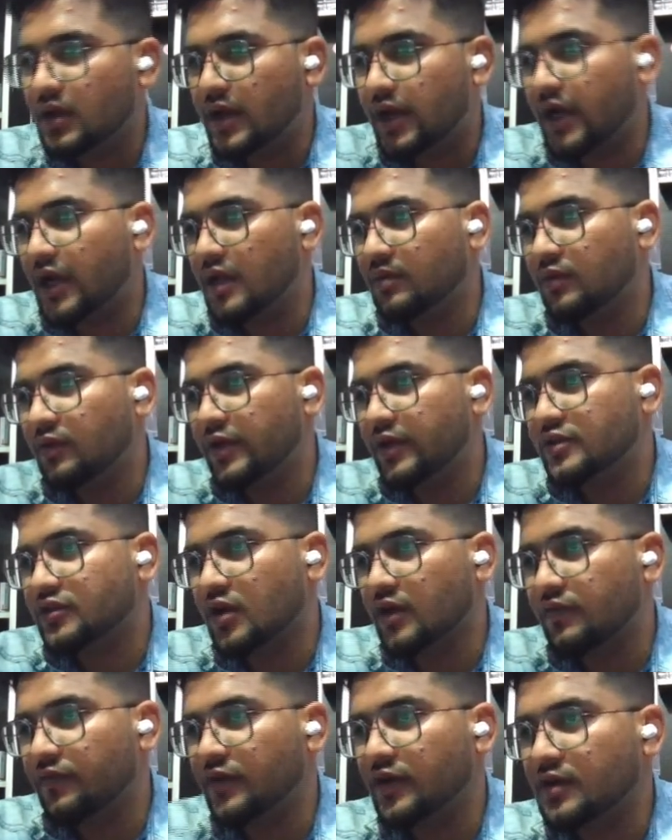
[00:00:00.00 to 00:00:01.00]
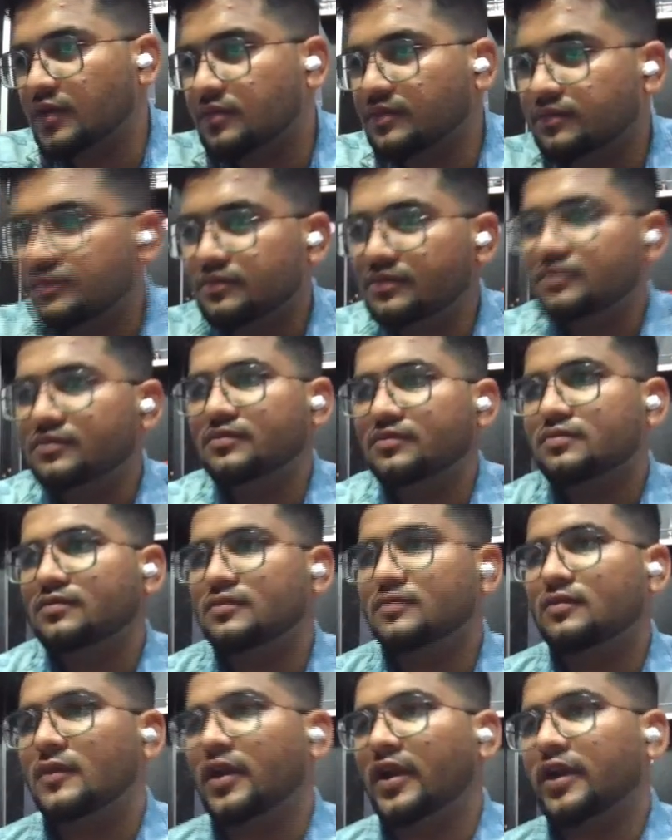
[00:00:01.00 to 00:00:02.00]
AWS configure.
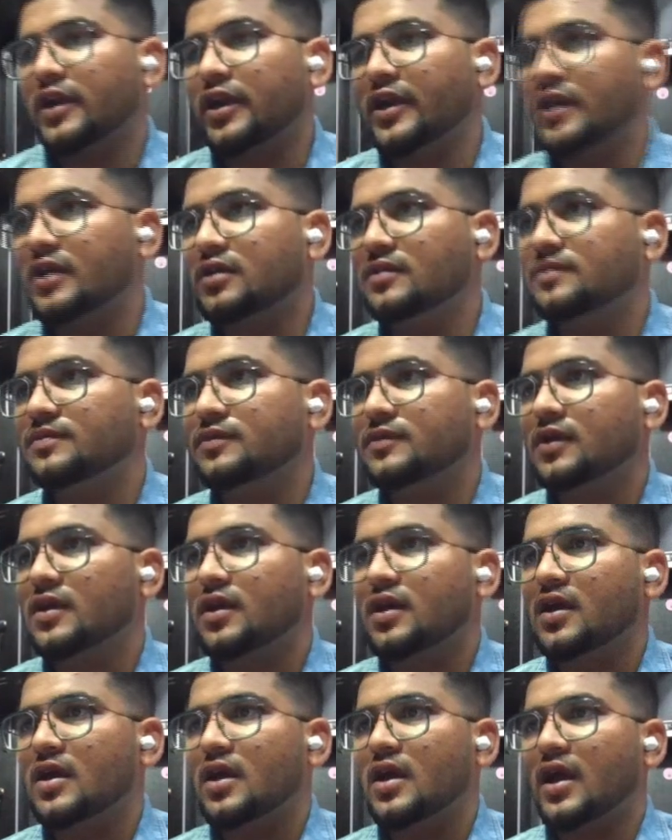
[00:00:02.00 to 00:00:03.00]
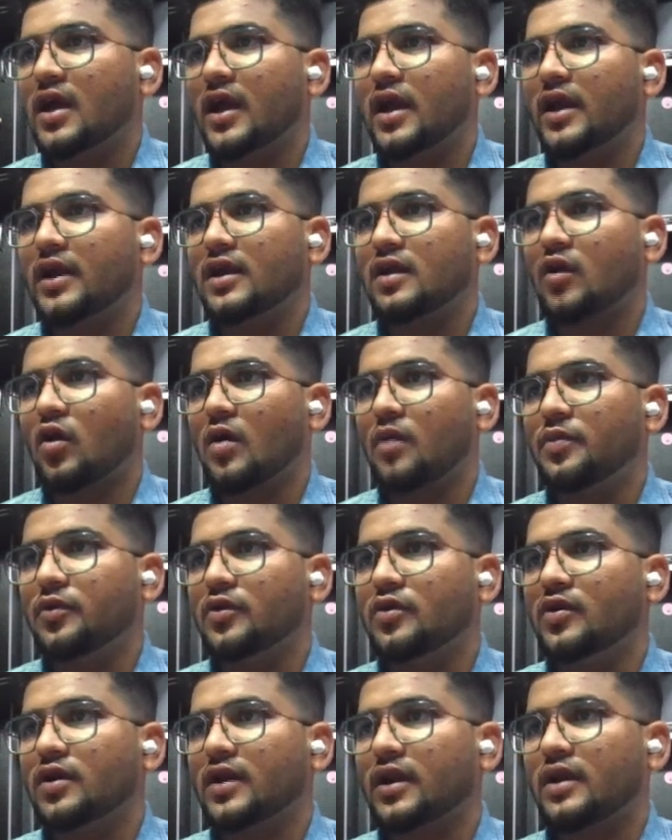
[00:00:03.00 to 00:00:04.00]
Hit enter and copy
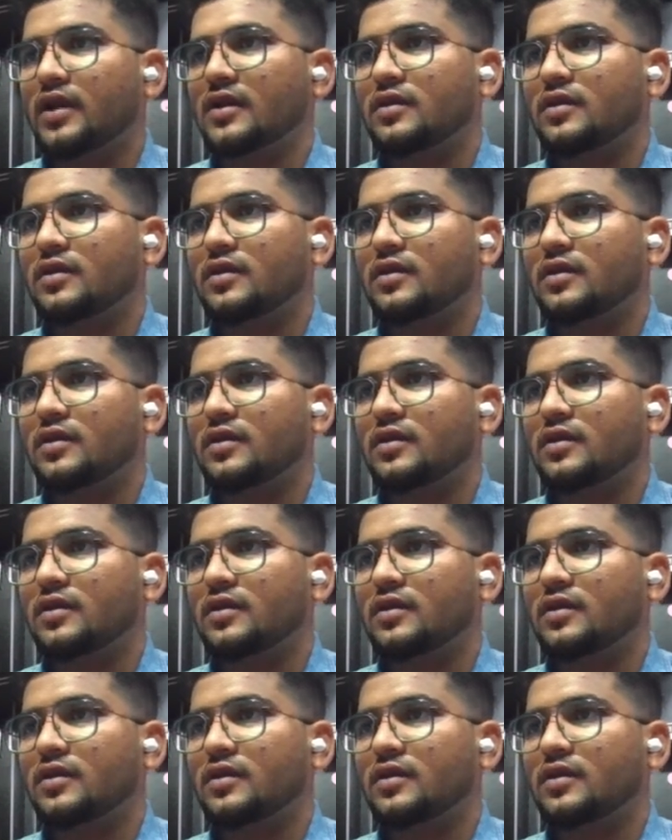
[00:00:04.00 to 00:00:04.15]
your